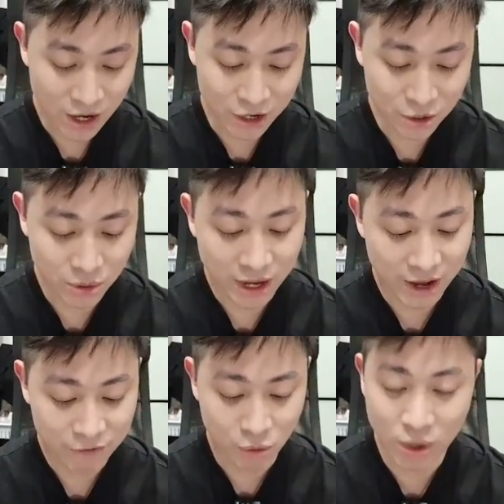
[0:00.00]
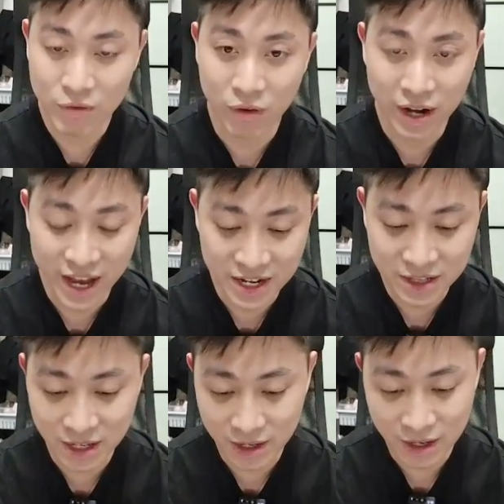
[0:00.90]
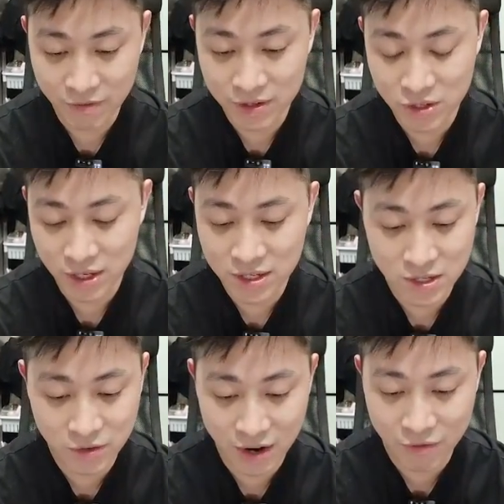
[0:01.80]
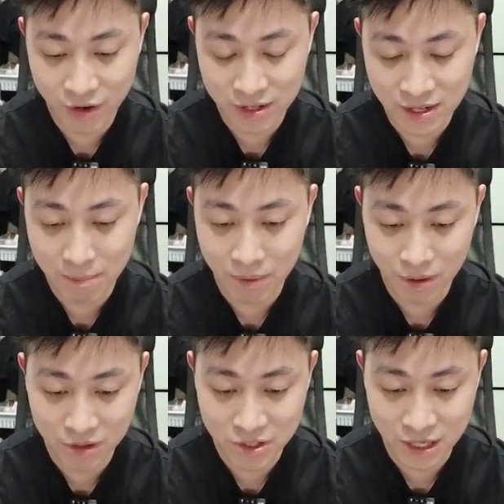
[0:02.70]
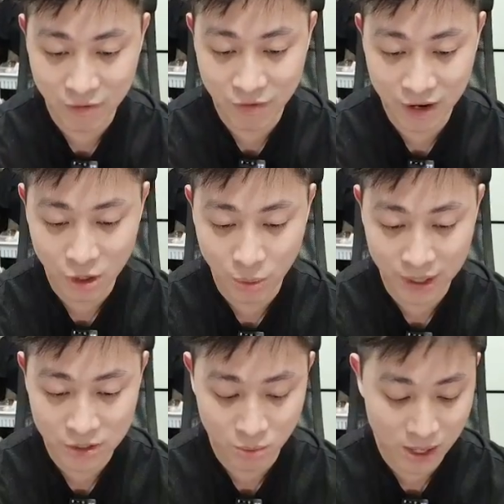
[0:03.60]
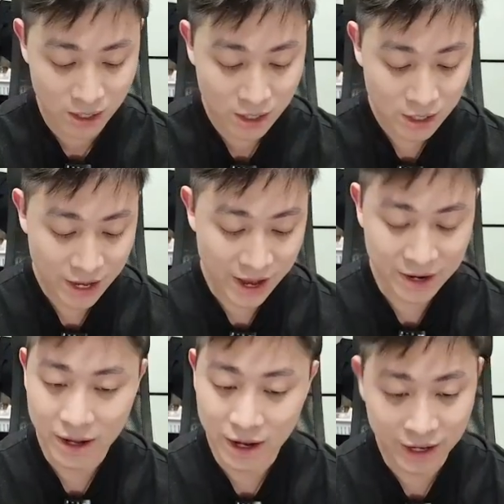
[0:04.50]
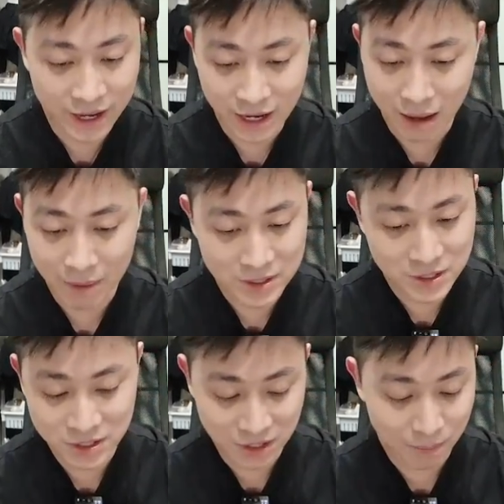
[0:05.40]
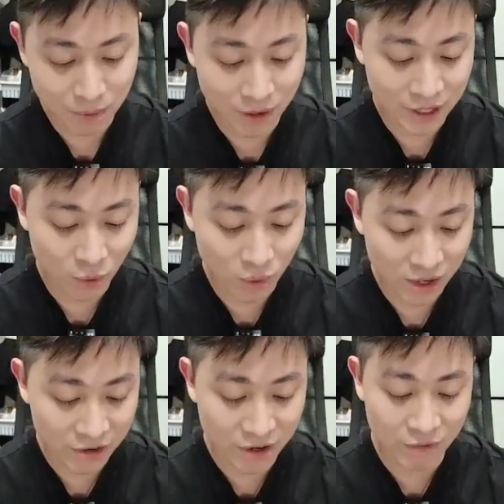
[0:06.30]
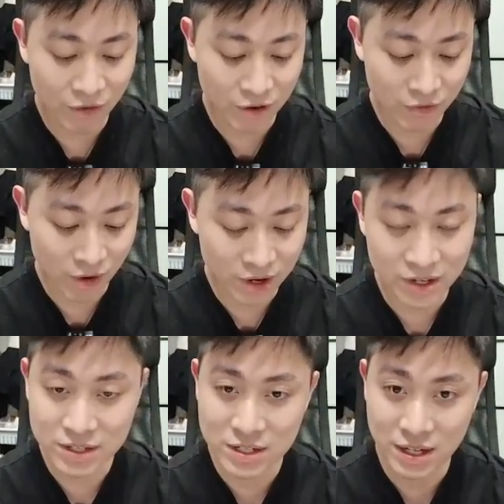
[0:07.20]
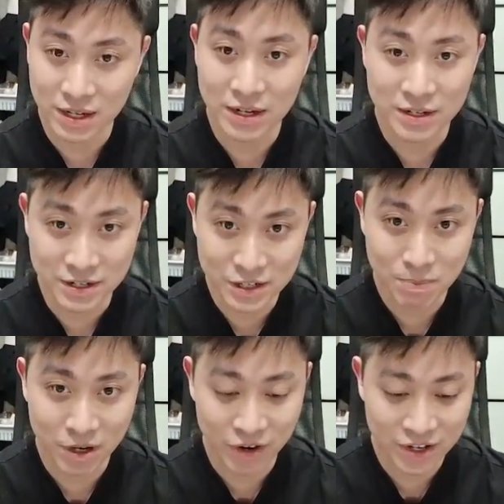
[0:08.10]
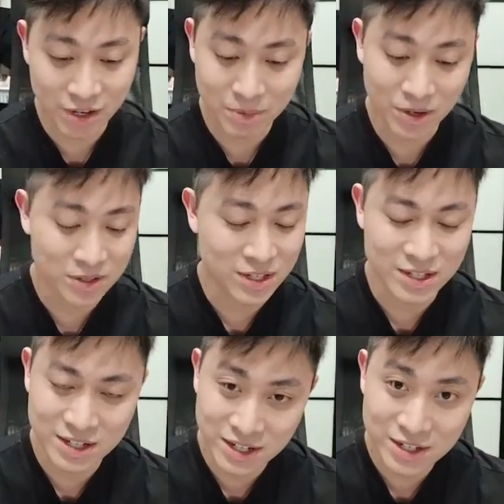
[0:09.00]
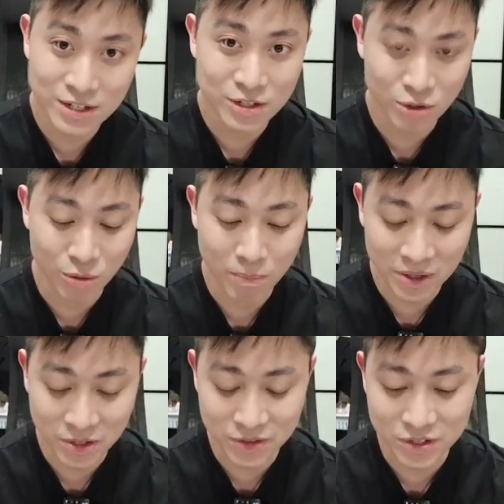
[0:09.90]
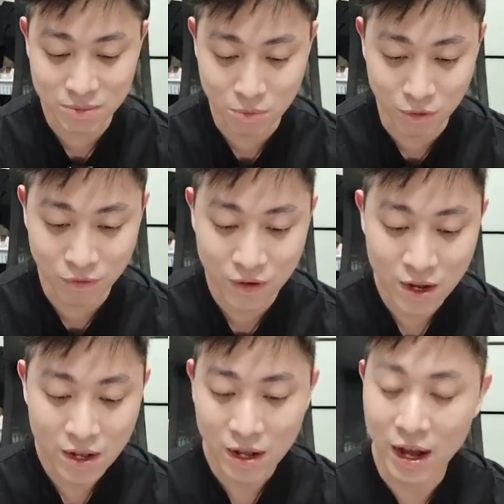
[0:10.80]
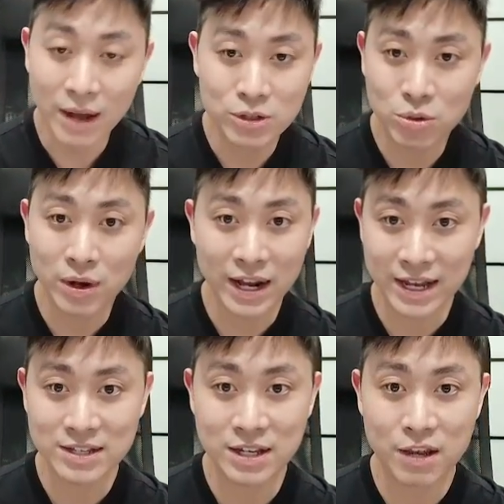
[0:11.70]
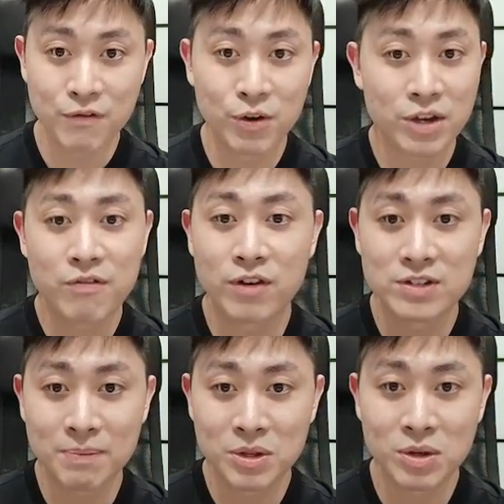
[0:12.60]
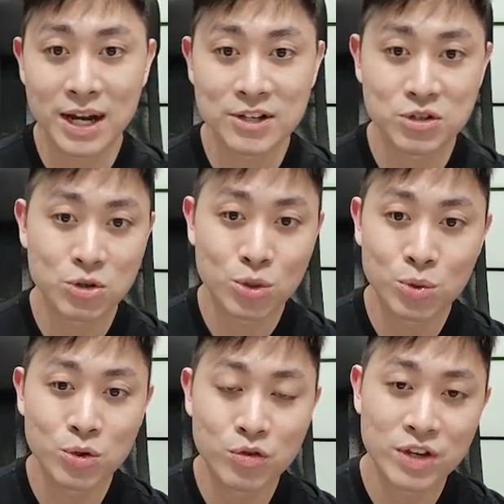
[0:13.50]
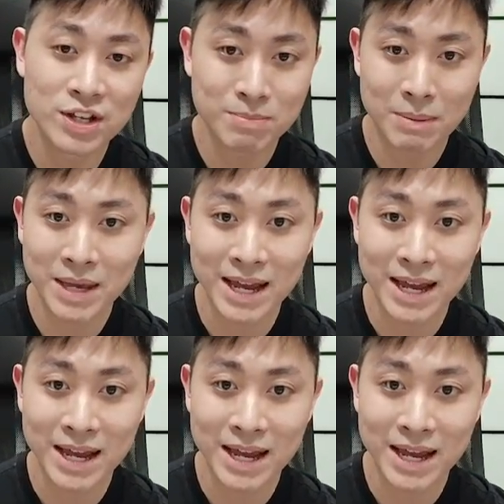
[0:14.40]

You don't have to wait for anything. Even Instagram, for example, launches up fairly quick as well. And again, I must just applaud that 144Hz display right here because it's just so buttery smooth. So like I said, if you're looking for something to last you 2 to 3 years, maybe